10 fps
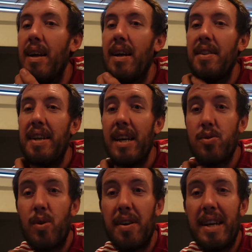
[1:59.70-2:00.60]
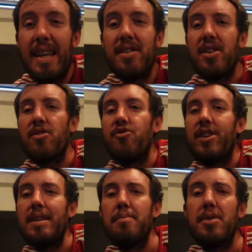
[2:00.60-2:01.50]
The next one is
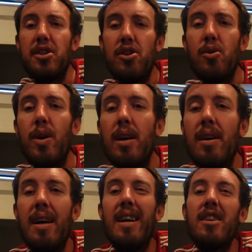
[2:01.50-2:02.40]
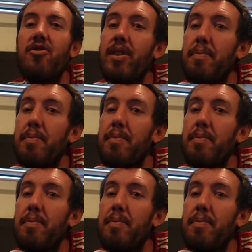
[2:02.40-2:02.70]
green manure. Green